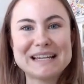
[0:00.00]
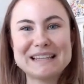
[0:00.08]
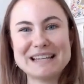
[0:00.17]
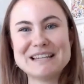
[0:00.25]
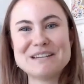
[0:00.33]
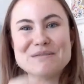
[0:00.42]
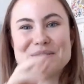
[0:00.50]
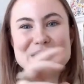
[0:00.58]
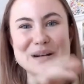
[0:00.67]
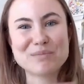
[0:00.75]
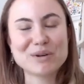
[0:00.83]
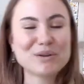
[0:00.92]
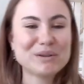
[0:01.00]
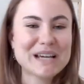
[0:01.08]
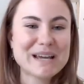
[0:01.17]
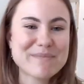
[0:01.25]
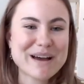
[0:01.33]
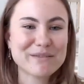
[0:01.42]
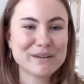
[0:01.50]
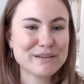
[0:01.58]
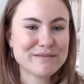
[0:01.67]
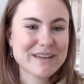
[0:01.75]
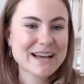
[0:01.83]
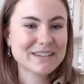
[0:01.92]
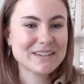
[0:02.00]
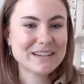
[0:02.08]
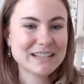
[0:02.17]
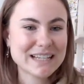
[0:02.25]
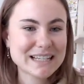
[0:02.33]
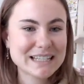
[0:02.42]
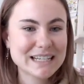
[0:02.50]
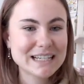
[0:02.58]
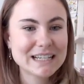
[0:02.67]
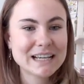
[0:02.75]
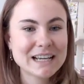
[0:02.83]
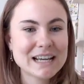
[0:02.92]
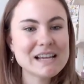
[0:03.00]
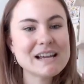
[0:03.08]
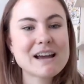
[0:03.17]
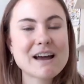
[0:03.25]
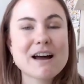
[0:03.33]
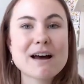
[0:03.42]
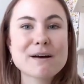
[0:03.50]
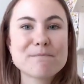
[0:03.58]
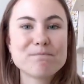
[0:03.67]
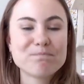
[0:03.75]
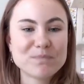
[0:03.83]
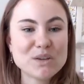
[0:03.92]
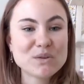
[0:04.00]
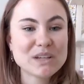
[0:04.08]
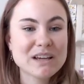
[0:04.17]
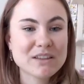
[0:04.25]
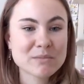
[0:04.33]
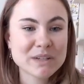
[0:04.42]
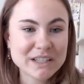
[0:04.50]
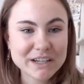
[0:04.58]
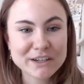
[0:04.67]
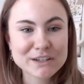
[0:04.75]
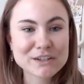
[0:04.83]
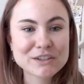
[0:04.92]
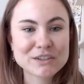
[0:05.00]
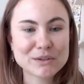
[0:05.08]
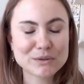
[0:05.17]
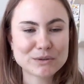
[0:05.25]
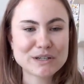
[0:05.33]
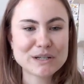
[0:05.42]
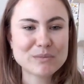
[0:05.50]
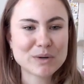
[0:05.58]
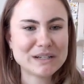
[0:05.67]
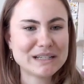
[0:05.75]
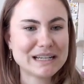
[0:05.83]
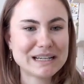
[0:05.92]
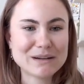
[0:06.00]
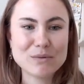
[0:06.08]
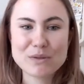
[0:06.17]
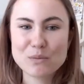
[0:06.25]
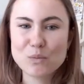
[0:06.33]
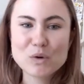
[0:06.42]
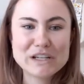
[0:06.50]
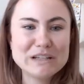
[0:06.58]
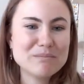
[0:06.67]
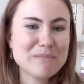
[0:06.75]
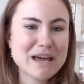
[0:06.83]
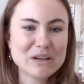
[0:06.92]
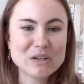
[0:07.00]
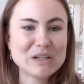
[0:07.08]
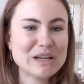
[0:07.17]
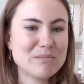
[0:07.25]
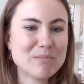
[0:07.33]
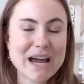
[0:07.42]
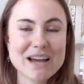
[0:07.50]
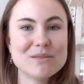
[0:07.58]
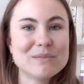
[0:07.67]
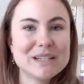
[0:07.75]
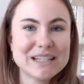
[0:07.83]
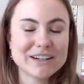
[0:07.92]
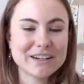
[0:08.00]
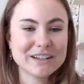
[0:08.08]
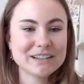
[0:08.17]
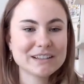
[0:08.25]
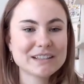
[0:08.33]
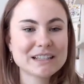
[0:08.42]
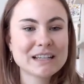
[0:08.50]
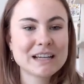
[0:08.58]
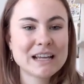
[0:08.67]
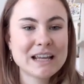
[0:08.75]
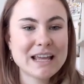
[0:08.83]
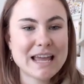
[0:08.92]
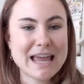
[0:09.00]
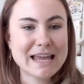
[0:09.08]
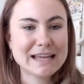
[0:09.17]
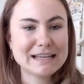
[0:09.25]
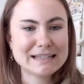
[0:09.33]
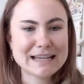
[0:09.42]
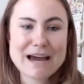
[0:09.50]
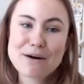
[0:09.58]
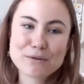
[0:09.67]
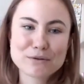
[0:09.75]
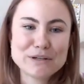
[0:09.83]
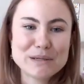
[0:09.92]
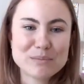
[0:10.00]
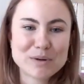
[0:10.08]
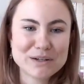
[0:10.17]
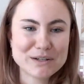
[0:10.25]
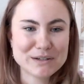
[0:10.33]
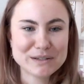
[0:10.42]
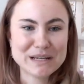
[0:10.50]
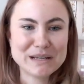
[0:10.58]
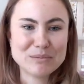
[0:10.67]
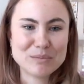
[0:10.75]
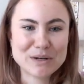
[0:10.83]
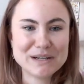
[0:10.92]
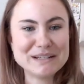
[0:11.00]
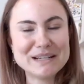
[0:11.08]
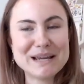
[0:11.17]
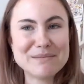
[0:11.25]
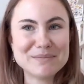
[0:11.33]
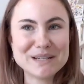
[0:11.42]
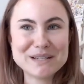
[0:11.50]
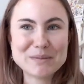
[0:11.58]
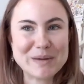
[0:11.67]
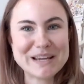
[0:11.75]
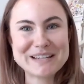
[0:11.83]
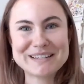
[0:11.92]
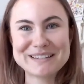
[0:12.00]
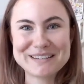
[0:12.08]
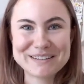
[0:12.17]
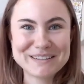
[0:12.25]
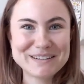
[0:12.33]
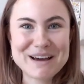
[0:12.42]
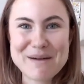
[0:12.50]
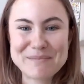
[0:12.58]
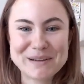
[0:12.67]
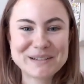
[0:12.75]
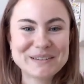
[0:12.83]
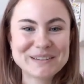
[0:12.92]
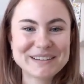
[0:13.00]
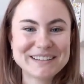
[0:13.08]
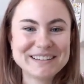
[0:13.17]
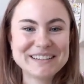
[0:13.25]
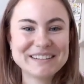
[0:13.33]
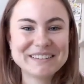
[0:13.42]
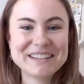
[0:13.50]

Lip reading: and then you get a prototype out really fast so you can test it. Using other materials, so 3D printing with wood, metal, and biomaterials, and how 3D printers can print empty space is a good topic to look into.